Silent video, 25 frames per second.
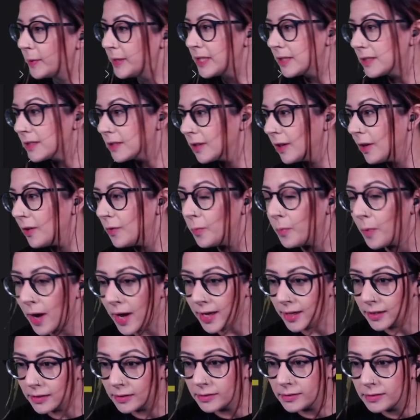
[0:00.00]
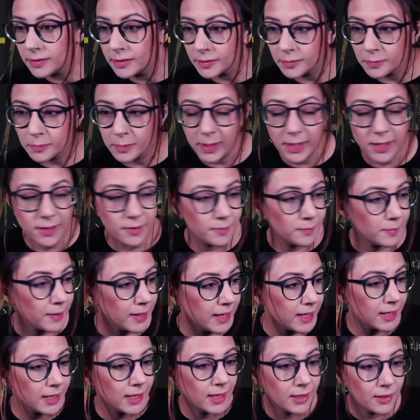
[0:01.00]
go wild with
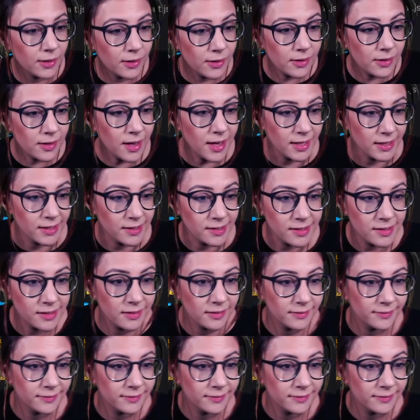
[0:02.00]
making it look nice.